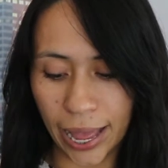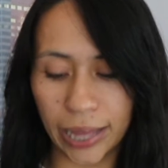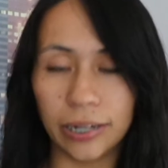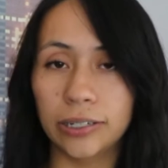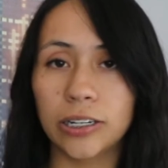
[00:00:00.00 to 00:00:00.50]

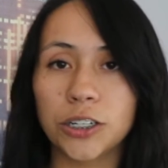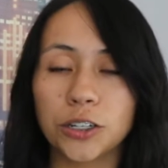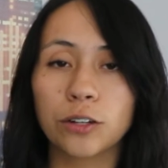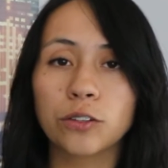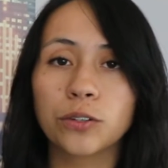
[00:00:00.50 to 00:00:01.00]
An
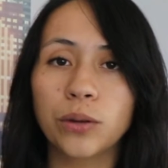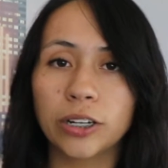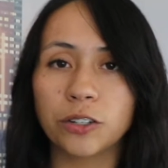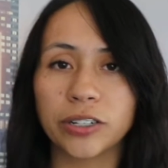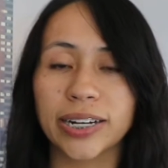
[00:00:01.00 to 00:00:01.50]
additional
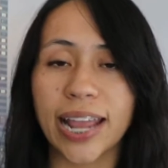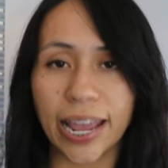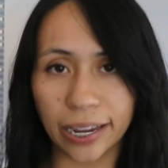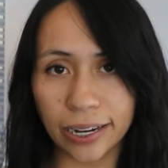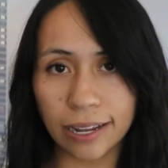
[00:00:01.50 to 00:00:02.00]

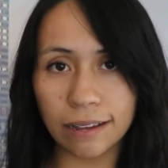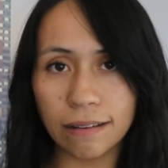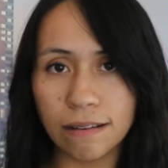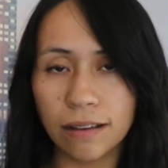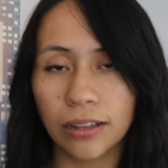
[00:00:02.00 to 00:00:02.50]

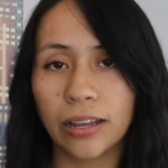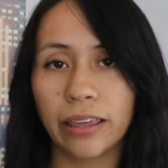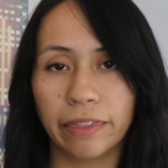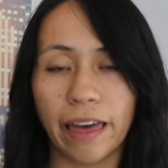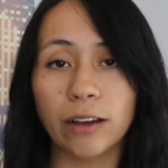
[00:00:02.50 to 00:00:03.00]

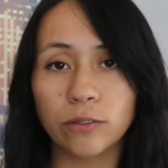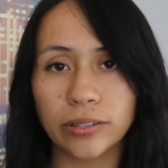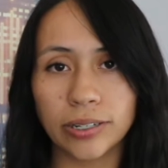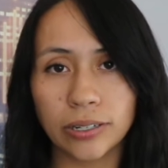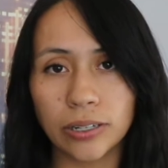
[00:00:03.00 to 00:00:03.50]

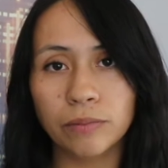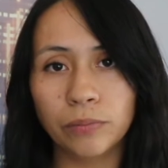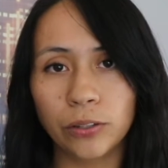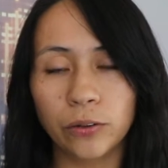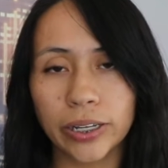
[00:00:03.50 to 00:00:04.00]
280,000
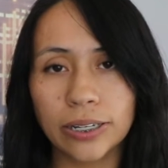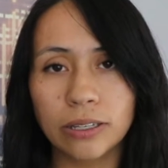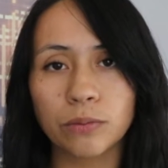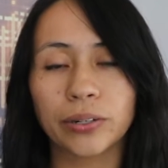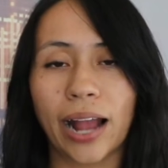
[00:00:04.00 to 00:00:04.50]

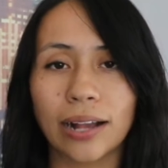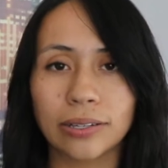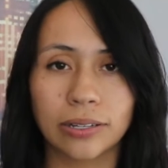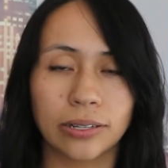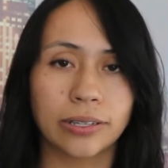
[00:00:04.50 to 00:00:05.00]
employees were
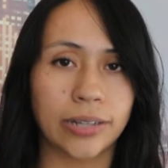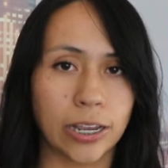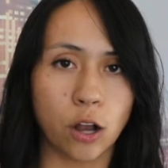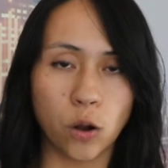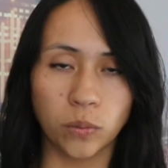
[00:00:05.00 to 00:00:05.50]
asked to
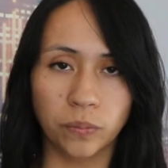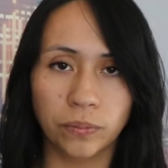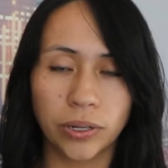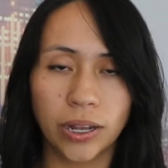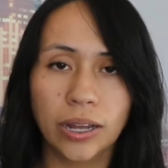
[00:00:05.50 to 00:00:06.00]
stay home.
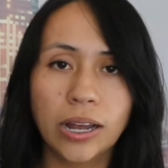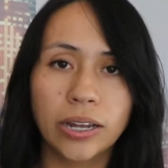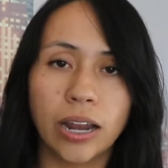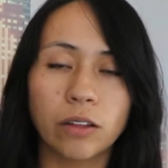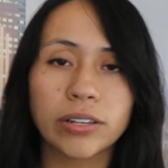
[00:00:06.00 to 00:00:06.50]

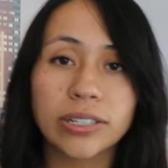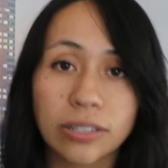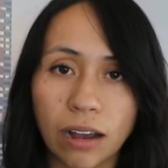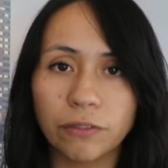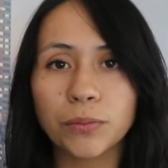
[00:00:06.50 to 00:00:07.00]
Now, these
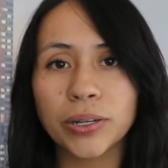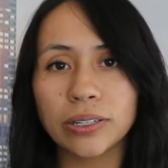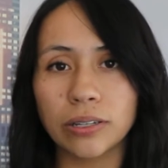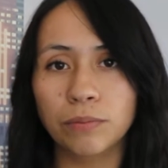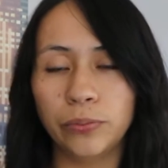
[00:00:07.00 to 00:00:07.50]

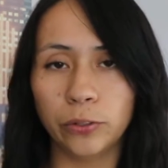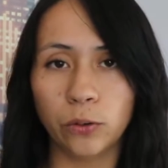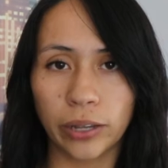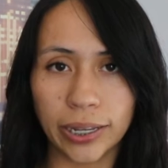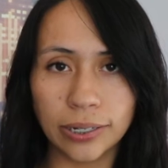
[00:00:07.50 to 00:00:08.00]
government
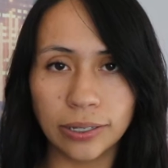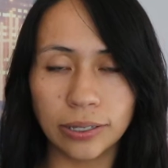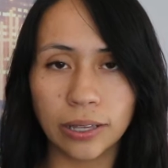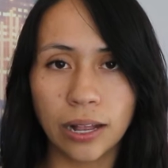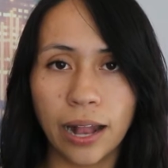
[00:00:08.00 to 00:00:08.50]

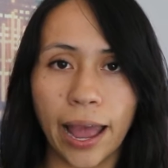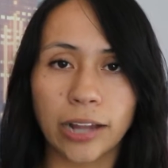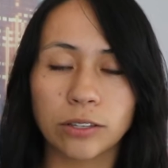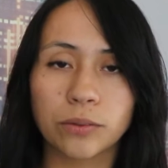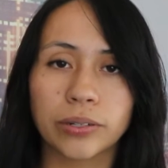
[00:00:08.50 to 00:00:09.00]
employees
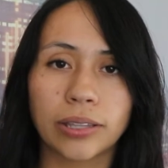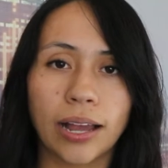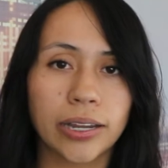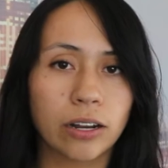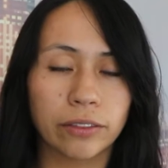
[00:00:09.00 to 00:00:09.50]
had to
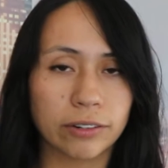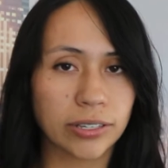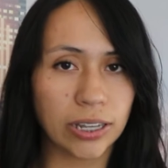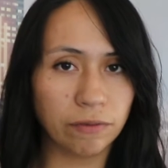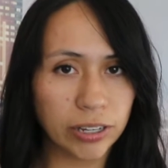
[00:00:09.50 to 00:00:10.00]
rely on their
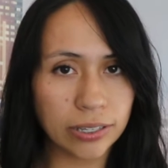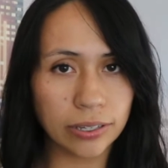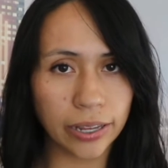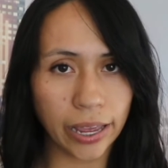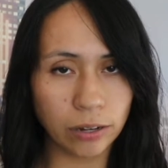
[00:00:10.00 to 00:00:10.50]
savings
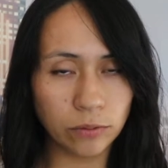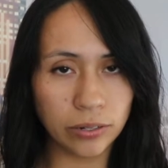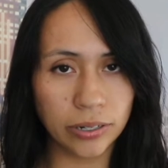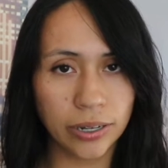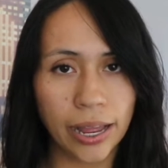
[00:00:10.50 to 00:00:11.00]

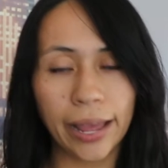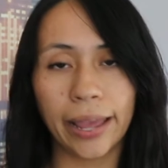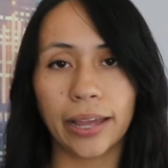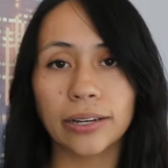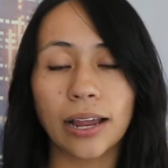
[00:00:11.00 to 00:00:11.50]
account
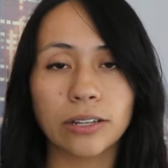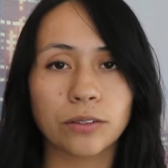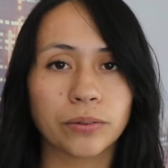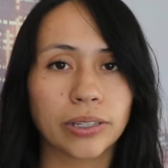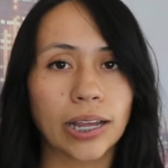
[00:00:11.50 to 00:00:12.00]
and had
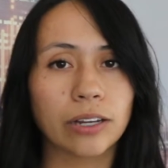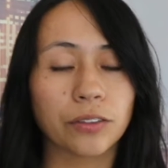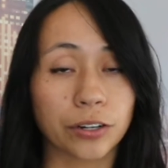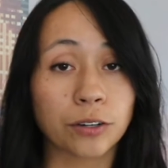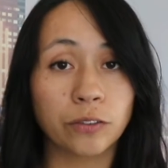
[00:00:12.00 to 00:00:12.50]
to rely on
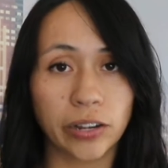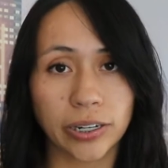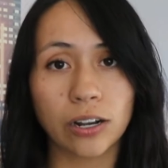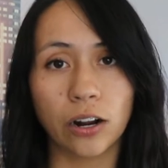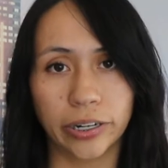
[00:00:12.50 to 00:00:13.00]
their
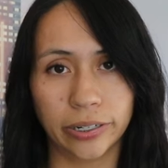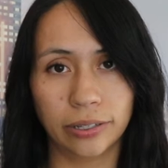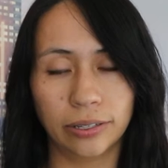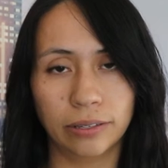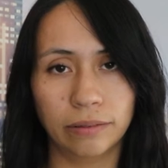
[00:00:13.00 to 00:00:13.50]
credit
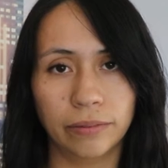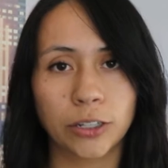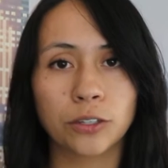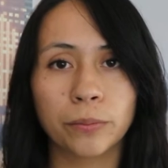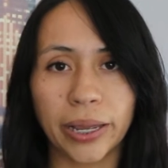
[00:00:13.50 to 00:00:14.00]
cards
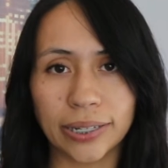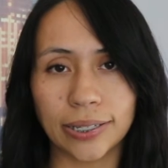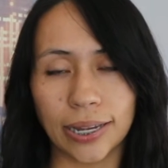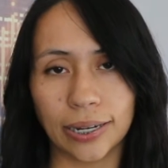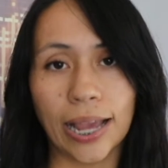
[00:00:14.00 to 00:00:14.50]
to make
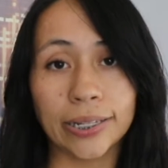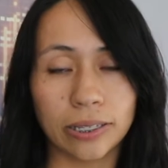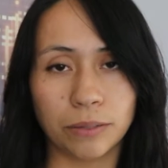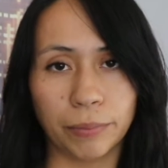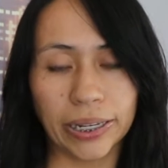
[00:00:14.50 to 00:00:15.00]
debt
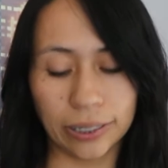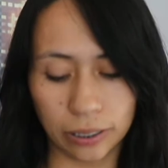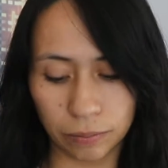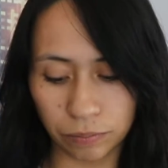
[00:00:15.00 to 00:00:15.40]
ends meet.